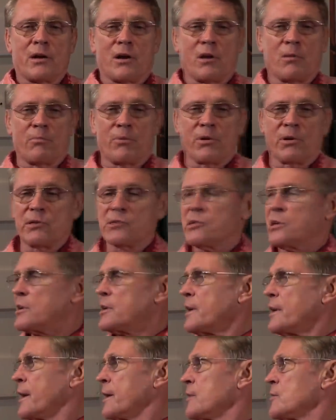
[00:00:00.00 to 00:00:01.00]
Are birds
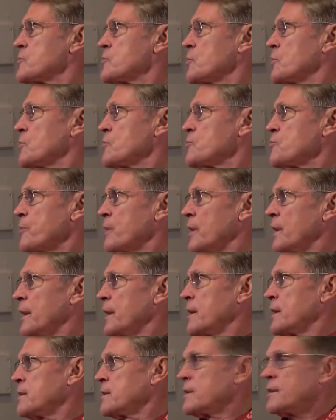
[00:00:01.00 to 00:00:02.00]
and dinosaurs
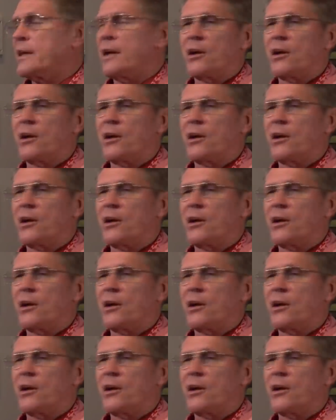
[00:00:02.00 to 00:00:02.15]
related?